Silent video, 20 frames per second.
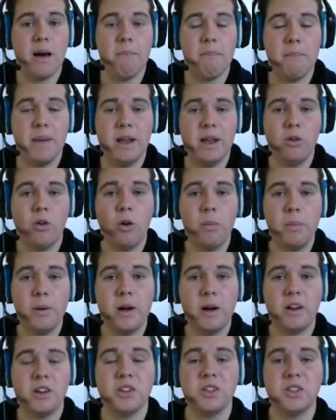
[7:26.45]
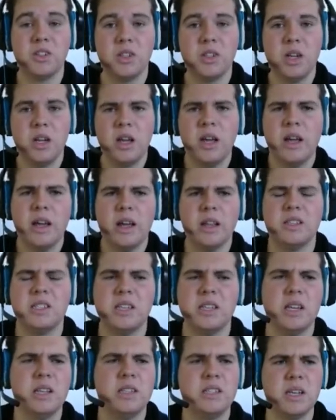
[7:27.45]
main AWPer, because
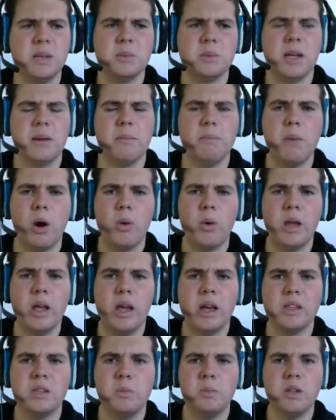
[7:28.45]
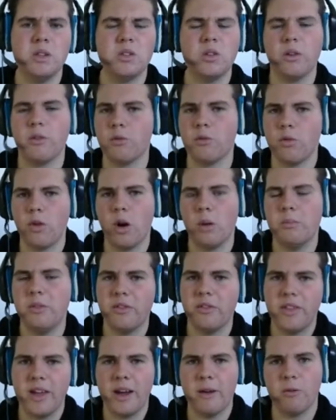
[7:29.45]
it seems like Moe has been sort of robbed
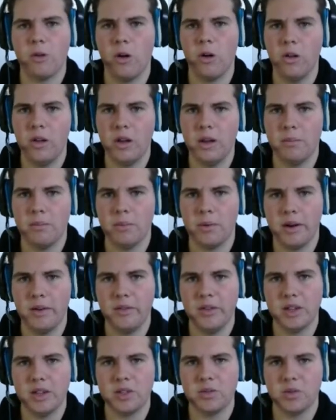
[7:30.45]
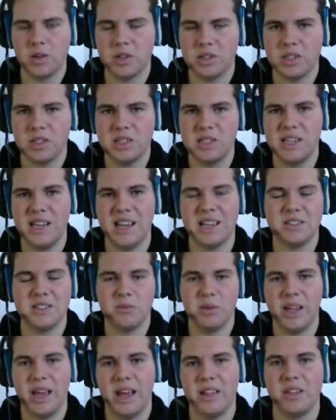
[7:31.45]
of that role in previous rosters. He hasn't
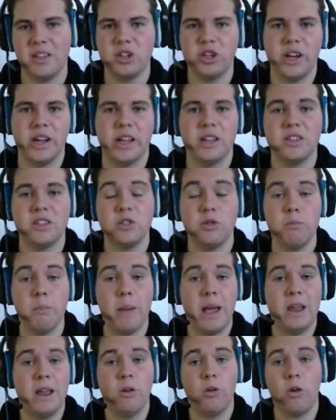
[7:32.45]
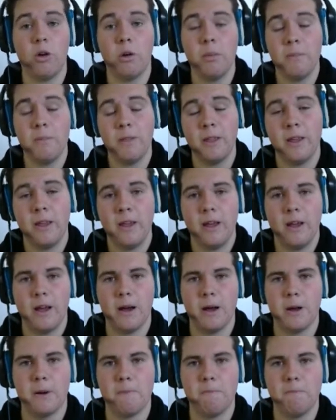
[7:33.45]
really had the chance to main AWP
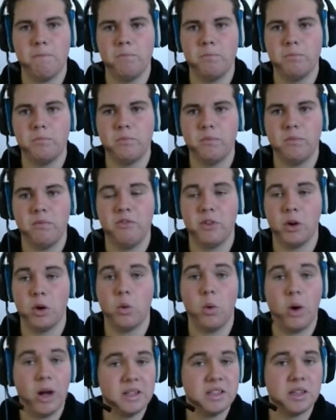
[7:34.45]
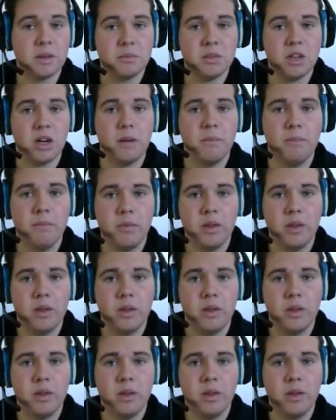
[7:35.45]
for quite some time.